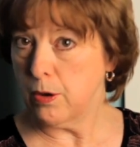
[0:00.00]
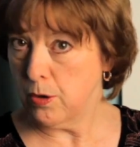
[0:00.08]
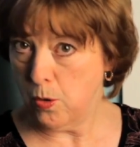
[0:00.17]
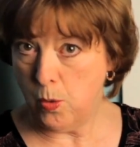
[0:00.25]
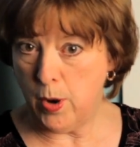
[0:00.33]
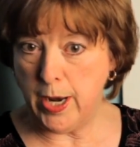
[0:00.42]

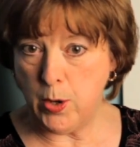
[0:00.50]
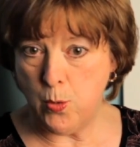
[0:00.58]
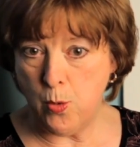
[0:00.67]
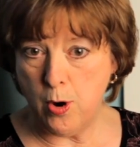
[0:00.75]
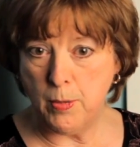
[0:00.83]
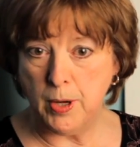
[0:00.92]
quite
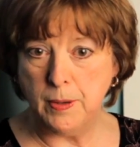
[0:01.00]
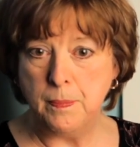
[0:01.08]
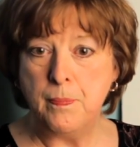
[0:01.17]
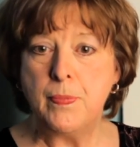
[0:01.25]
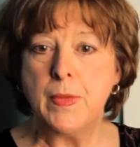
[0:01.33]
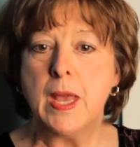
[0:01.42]
normal.
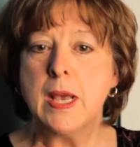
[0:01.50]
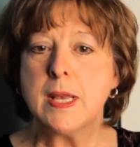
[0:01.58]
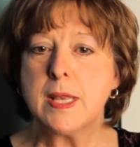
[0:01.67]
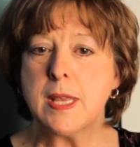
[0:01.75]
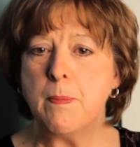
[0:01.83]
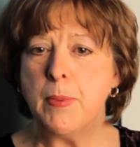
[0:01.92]

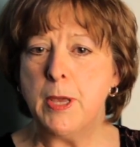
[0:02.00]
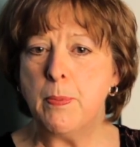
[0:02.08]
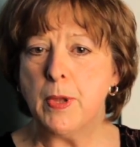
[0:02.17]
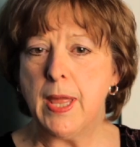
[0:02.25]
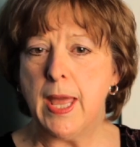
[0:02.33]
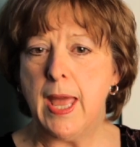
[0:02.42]
Some
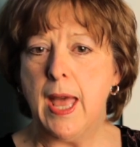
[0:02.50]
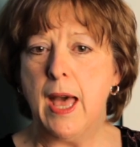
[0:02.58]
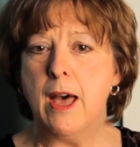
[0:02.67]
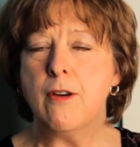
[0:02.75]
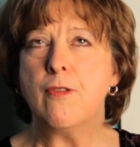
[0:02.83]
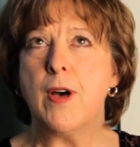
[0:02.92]
people
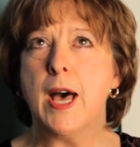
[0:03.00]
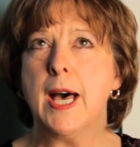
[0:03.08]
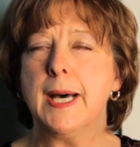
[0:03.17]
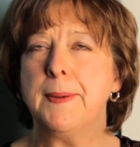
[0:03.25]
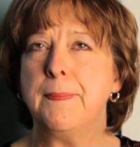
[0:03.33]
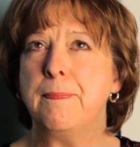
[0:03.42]
have
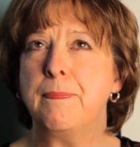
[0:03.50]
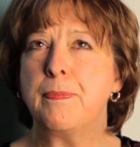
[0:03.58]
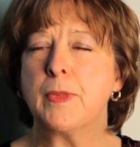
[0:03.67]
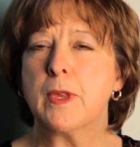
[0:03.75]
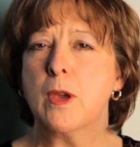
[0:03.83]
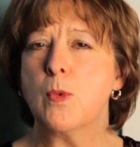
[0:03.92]
um,
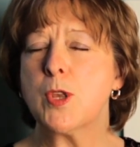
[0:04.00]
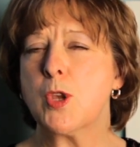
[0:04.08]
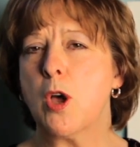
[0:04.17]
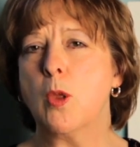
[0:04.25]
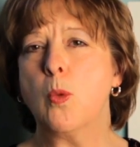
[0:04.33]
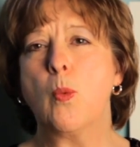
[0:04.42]
what's
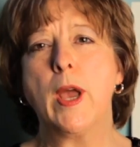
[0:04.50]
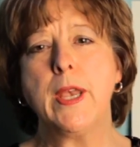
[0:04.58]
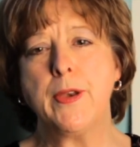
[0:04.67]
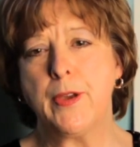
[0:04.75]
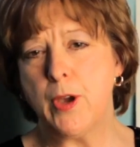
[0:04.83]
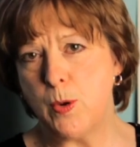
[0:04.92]
called
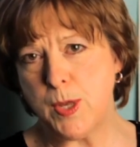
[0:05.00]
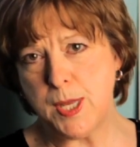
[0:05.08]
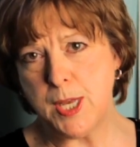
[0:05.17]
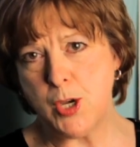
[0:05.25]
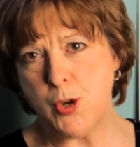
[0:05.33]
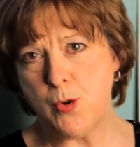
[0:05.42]
white coat
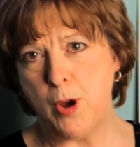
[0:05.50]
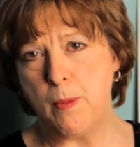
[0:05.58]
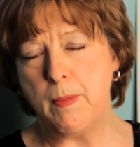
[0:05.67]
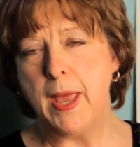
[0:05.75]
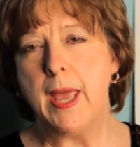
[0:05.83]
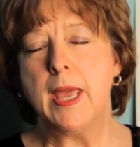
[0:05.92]

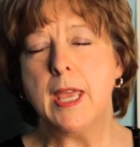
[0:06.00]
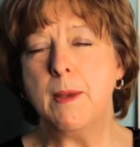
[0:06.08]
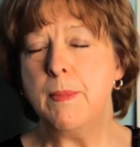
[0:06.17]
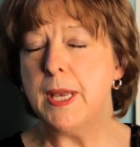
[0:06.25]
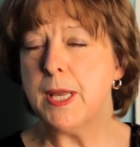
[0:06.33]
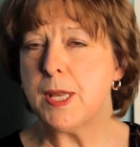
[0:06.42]
syndrome.
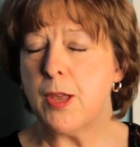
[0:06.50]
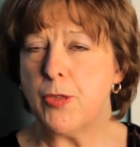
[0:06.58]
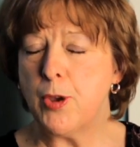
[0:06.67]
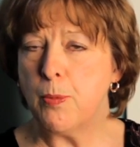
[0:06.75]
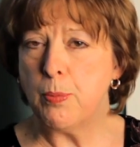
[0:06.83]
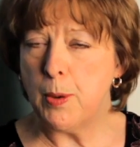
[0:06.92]
It means that
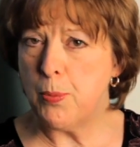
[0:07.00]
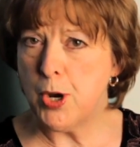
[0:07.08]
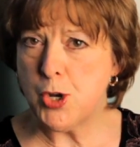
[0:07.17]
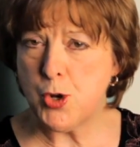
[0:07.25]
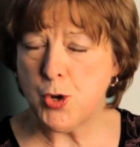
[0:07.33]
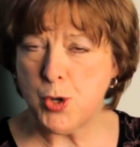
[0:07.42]
their blood
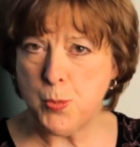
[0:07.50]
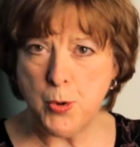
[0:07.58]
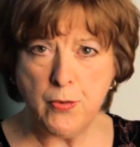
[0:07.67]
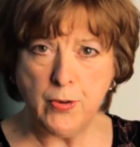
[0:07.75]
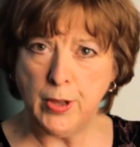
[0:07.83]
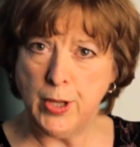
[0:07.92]
pressure is
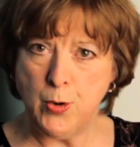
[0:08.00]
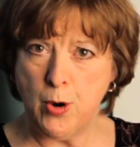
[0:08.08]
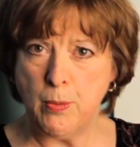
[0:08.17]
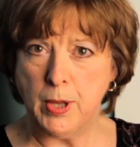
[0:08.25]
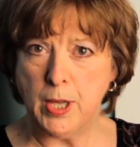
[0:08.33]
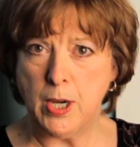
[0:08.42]
perfectly
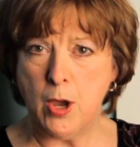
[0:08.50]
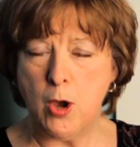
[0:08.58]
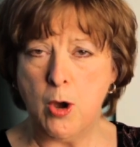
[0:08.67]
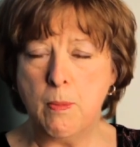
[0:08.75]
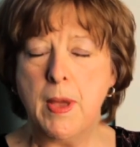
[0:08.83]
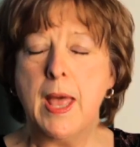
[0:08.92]
normal at
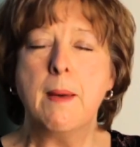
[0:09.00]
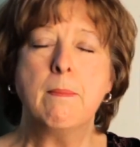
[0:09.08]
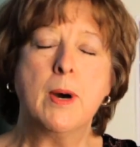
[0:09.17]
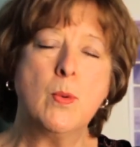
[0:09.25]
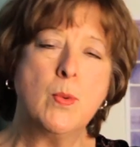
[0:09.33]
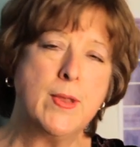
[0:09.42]
home,
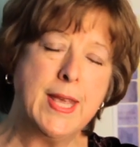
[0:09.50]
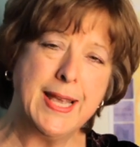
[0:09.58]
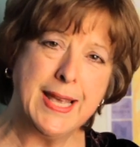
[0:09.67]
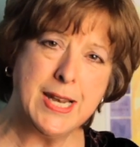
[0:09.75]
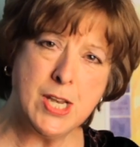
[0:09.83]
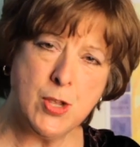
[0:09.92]
but when they
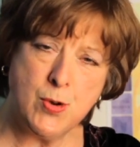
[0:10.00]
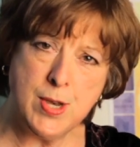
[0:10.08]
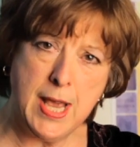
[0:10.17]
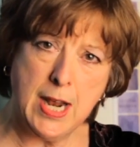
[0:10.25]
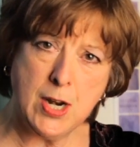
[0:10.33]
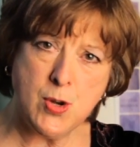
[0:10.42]
get into their
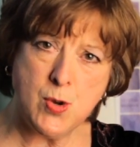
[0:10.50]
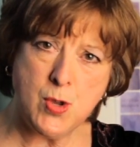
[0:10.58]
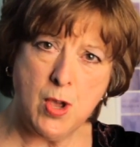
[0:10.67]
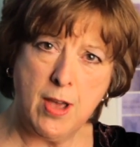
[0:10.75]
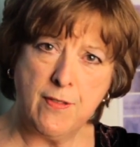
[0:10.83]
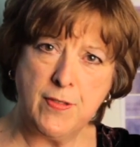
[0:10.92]
doctor's
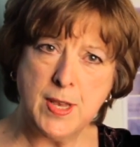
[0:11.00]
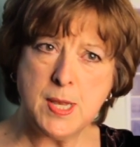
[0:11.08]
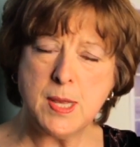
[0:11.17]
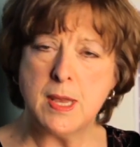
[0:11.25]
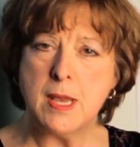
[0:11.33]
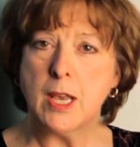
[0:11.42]

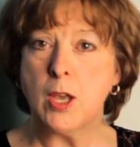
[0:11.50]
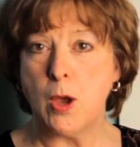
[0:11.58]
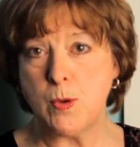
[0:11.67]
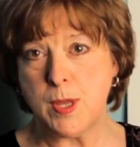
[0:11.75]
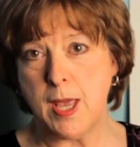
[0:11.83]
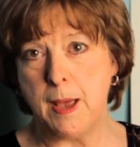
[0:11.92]
office, it
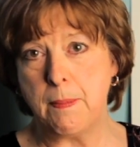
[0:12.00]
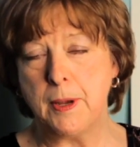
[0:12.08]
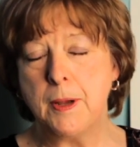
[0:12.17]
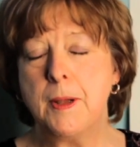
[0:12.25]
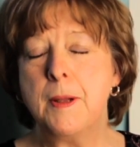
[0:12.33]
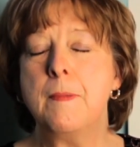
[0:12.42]
goes up.
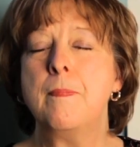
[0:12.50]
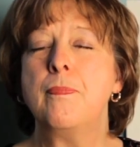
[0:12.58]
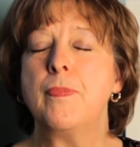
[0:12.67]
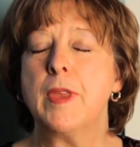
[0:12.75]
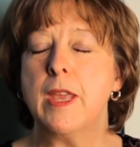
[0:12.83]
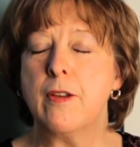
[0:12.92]

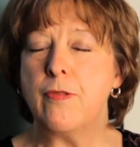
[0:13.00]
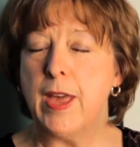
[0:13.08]
If